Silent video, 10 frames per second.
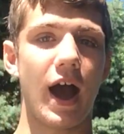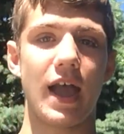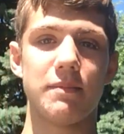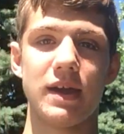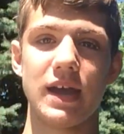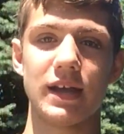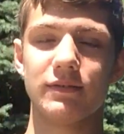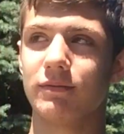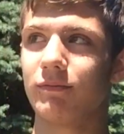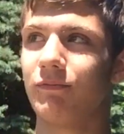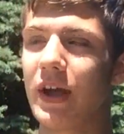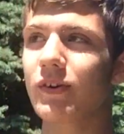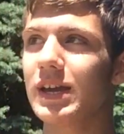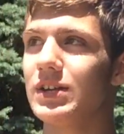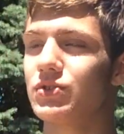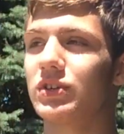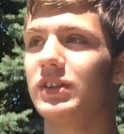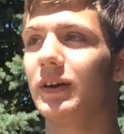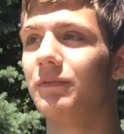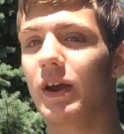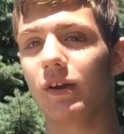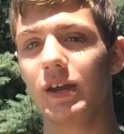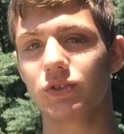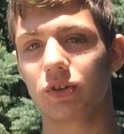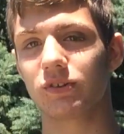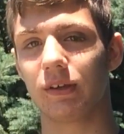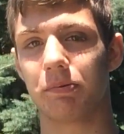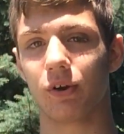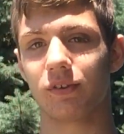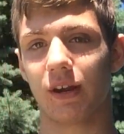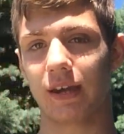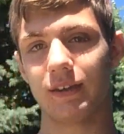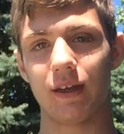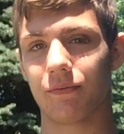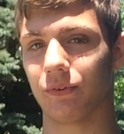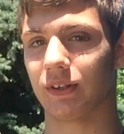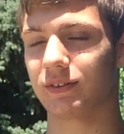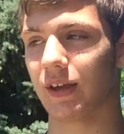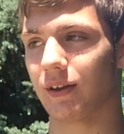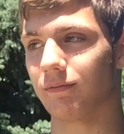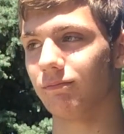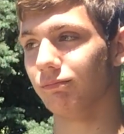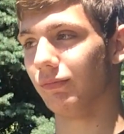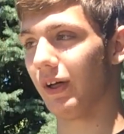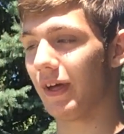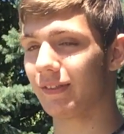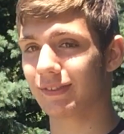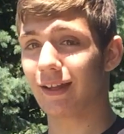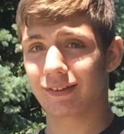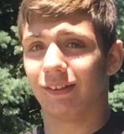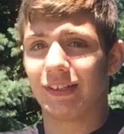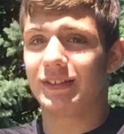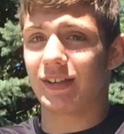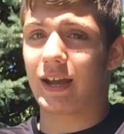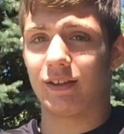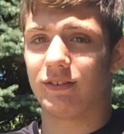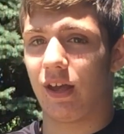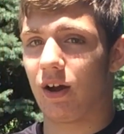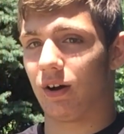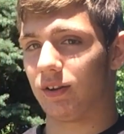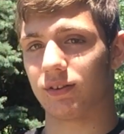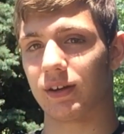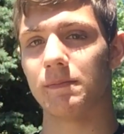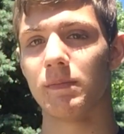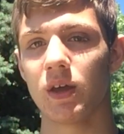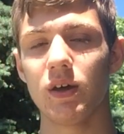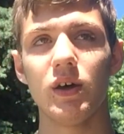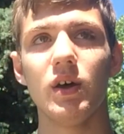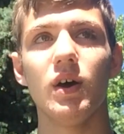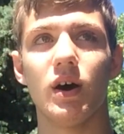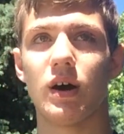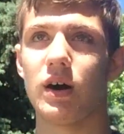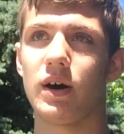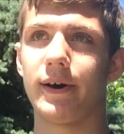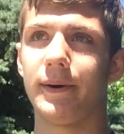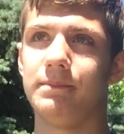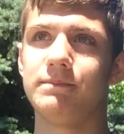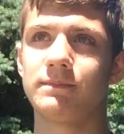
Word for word: I mean, very interesting, a very interesting person. I can definitely say that's that's the least I can say, honestly. Um,